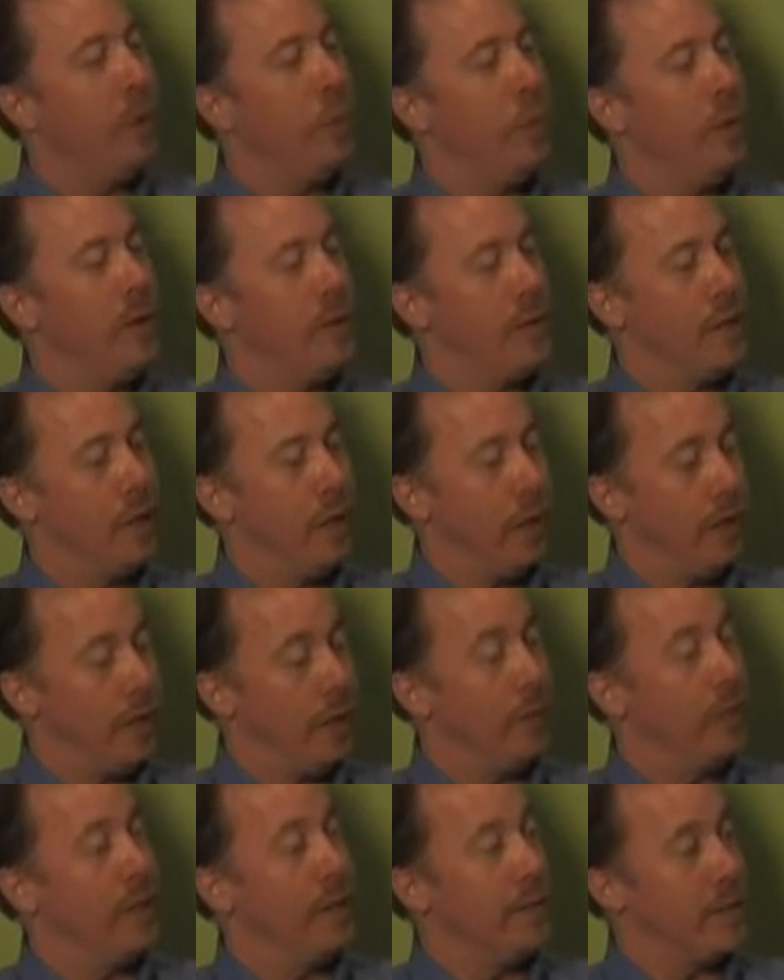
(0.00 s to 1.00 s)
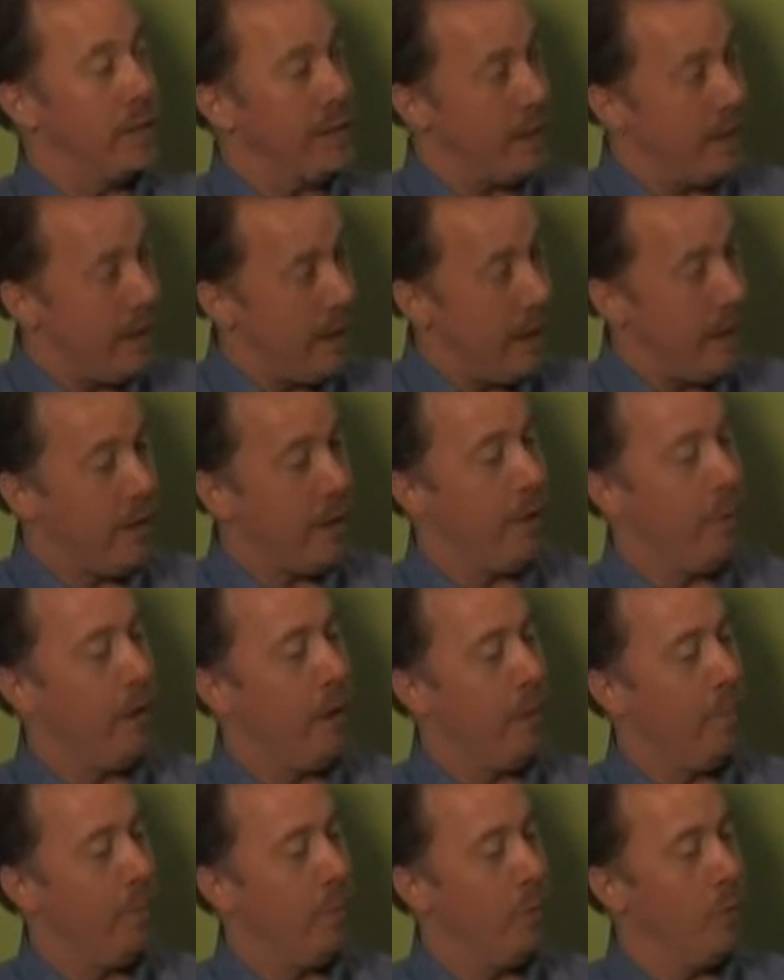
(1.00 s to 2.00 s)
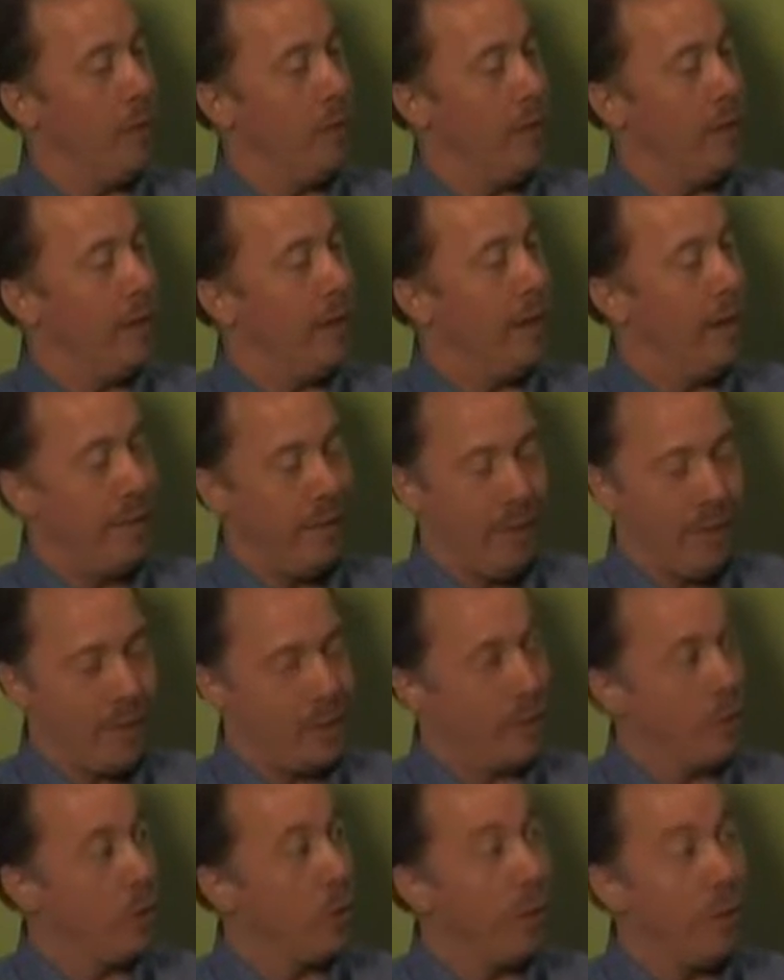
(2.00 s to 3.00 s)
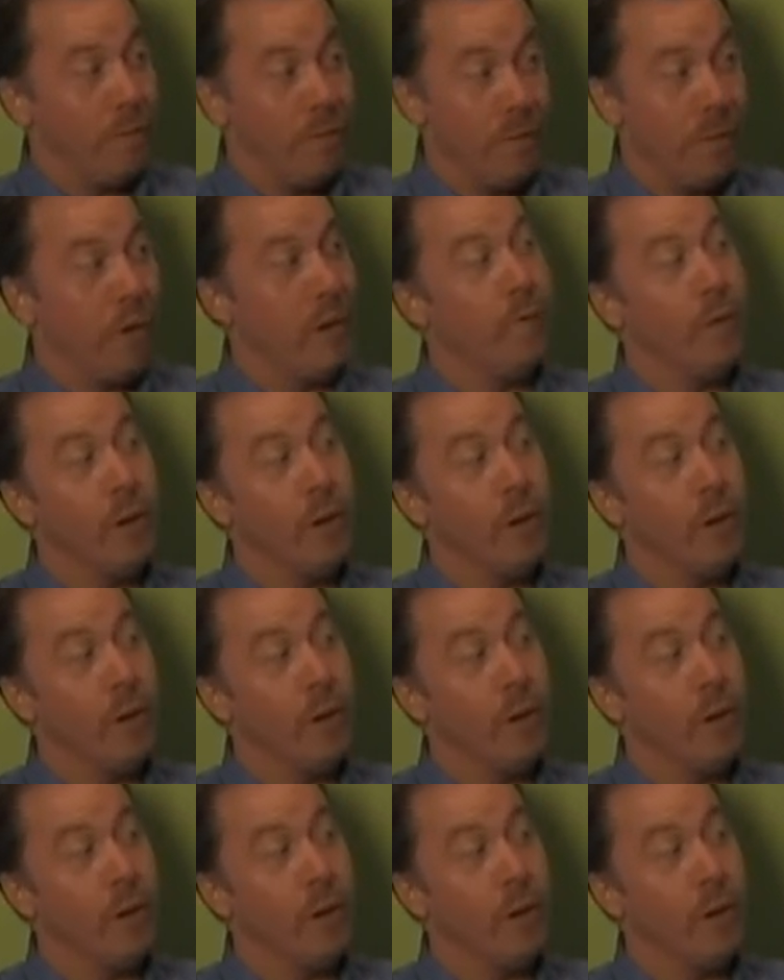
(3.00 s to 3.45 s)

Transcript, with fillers: we said, all right, well, let's get that up and running, and things are going very,